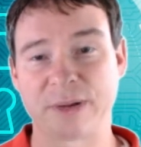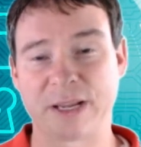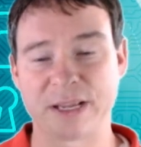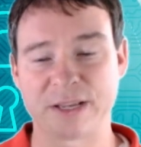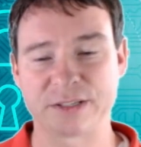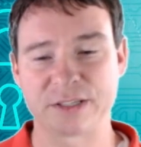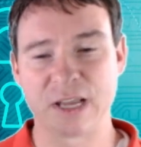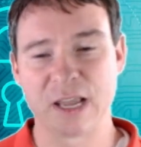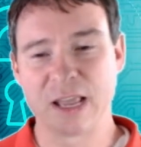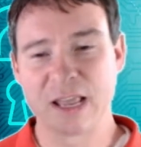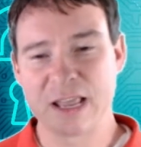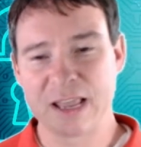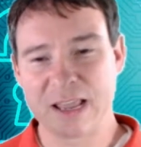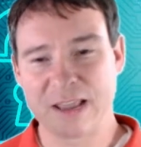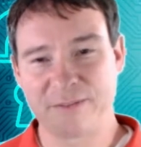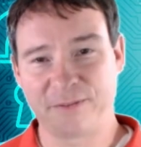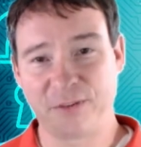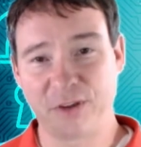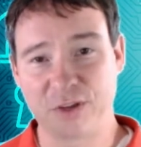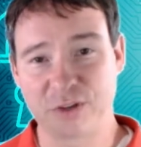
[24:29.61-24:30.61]
Because
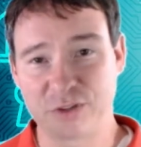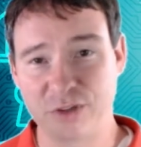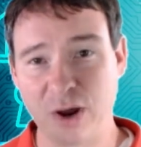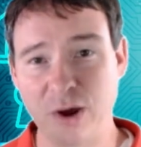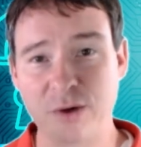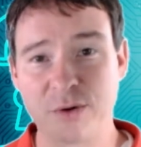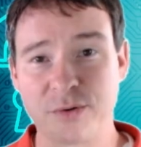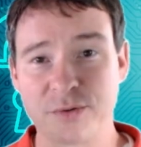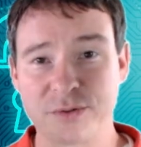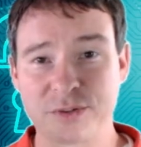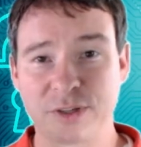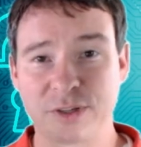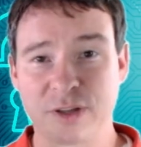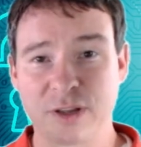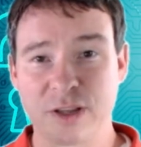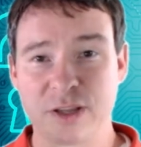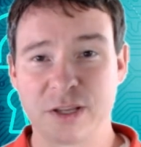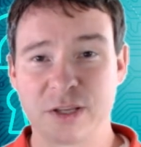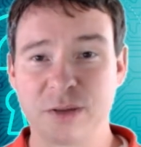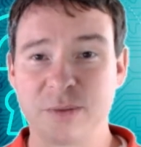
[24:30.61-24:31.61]
if you don't,
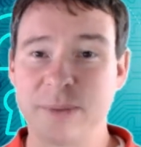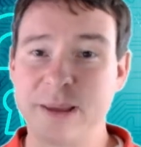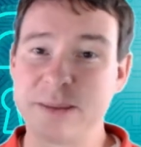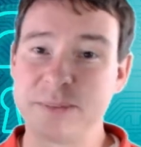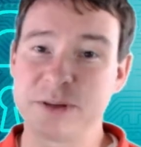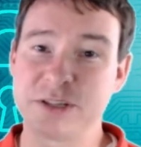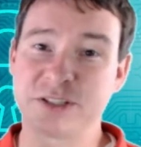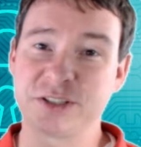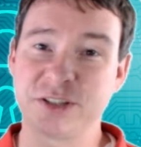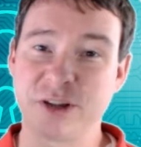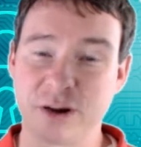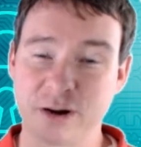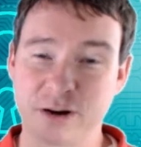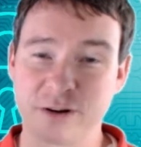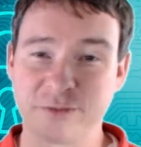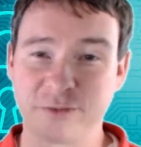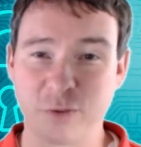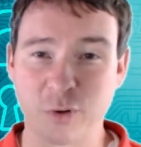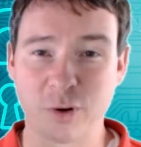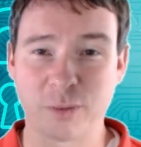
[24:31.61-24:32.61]
you may be stuck
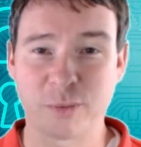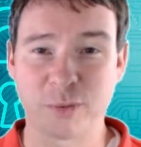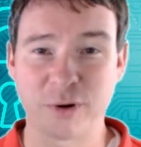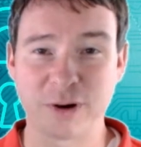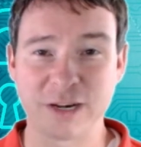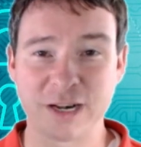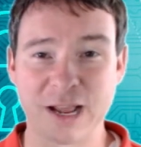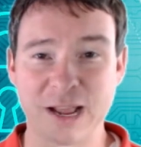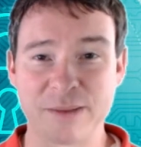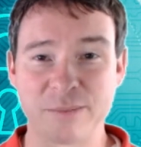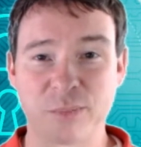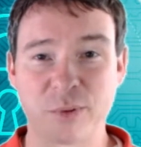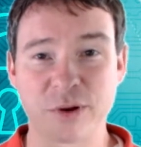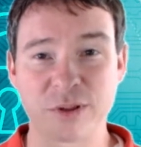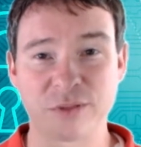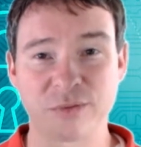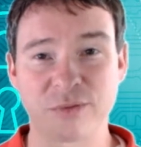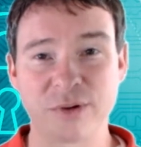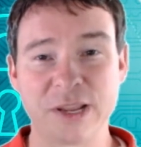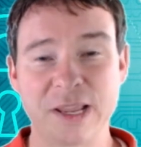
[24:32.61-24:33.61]
on
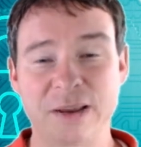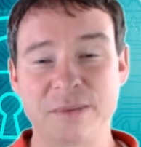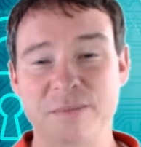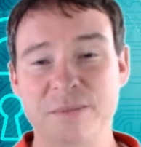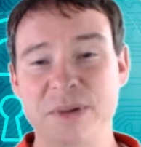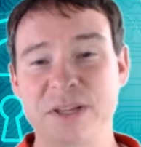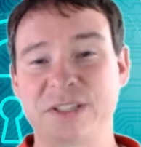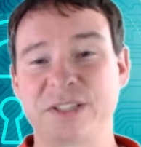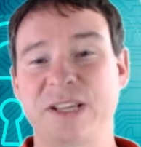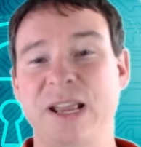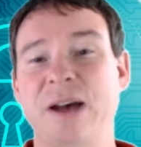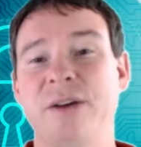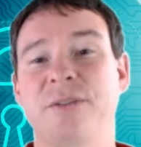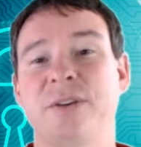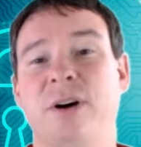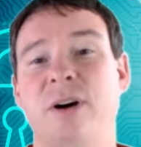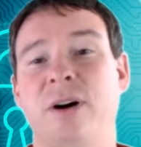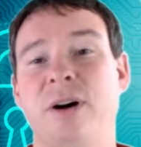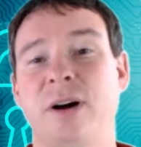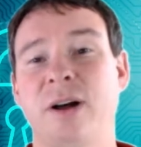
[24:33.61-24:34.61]
4.9.3 and miss
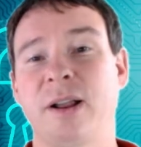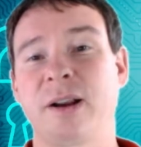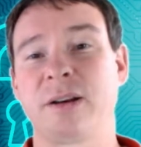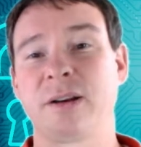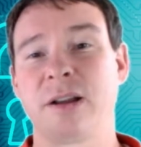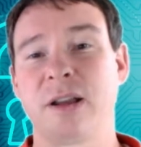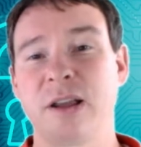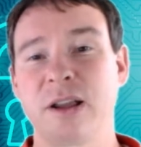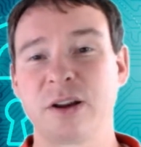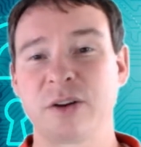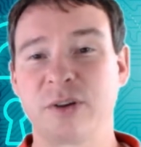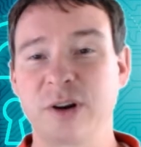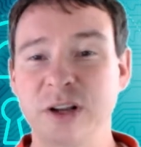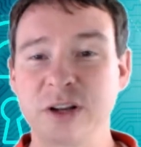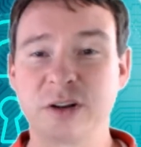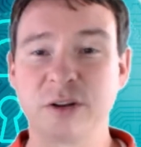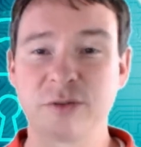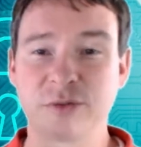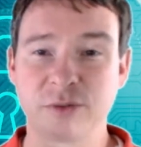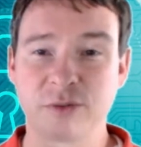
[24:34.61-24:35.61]
out on
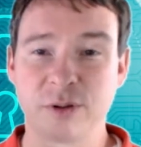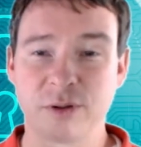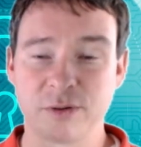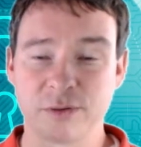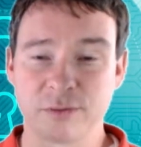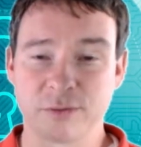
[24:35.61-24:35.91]
critical